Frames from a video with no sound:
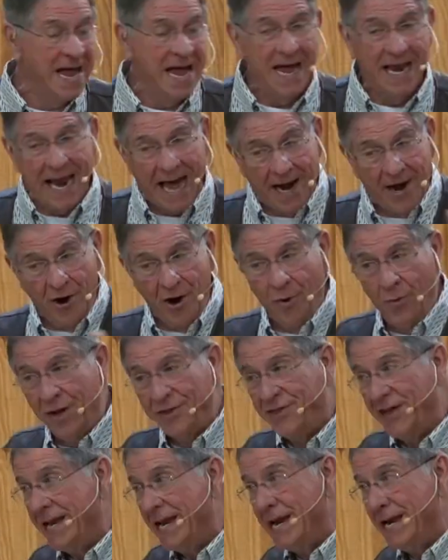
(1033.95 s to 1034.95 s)
And I don't know
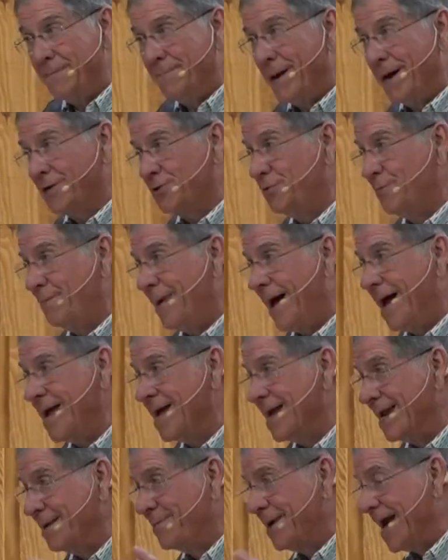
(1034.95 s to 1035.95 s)
what that 80 bucks will buy
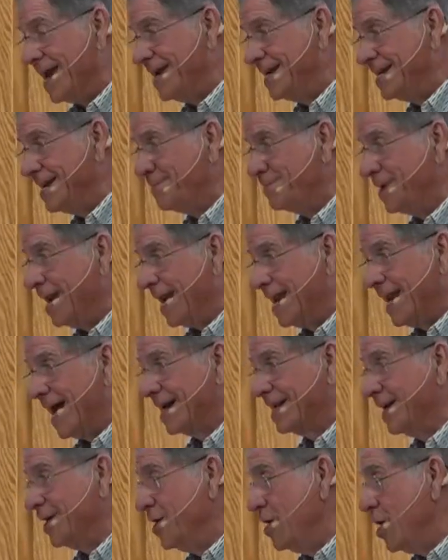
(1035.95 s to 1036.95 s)
you, and I'm kind of tempted. I'd
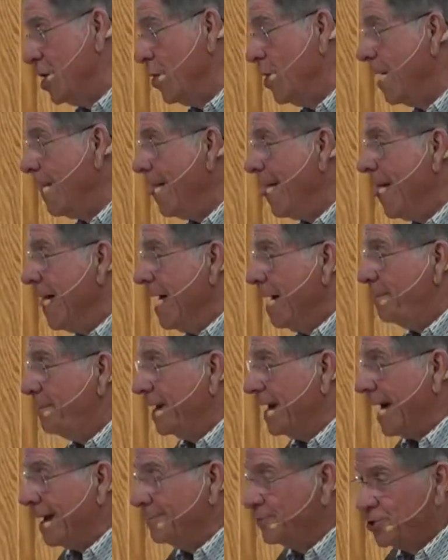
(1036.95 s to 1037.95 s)
like to know,
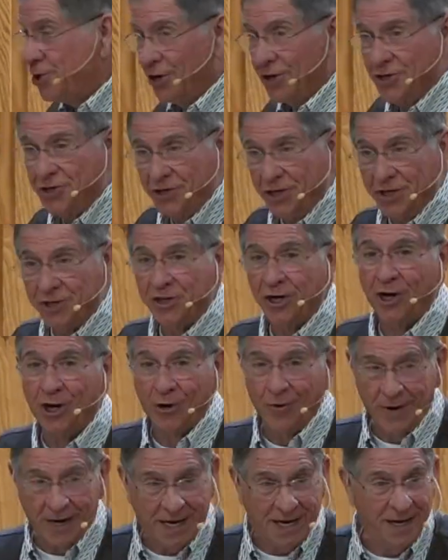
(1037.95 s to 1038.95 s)
but I'm sure it's just a
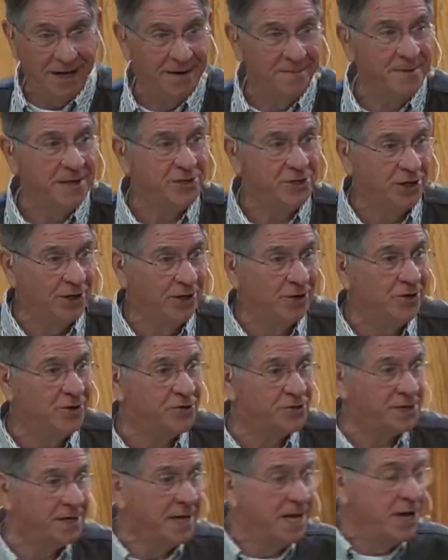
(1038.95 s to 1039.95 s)
curriculum that you
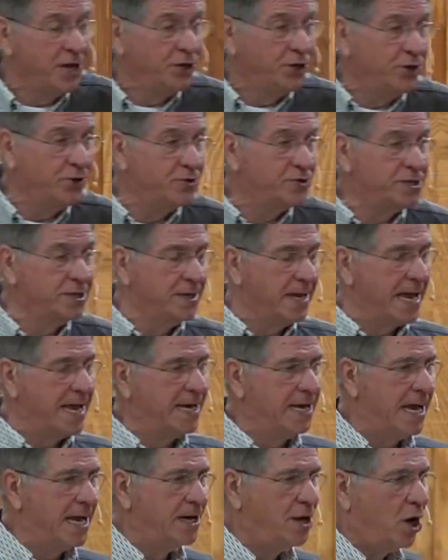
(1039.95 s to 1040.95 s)
lose and use and,
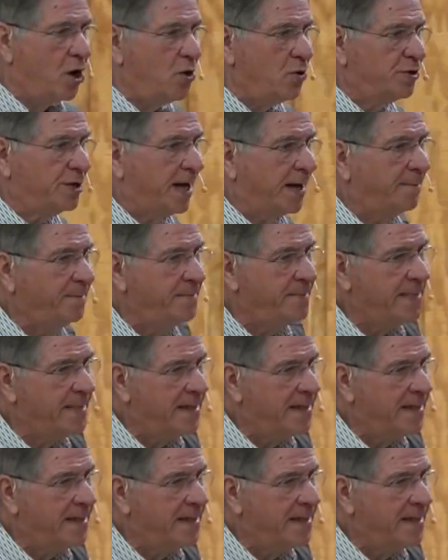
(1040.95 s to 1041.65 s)
and, and hold up.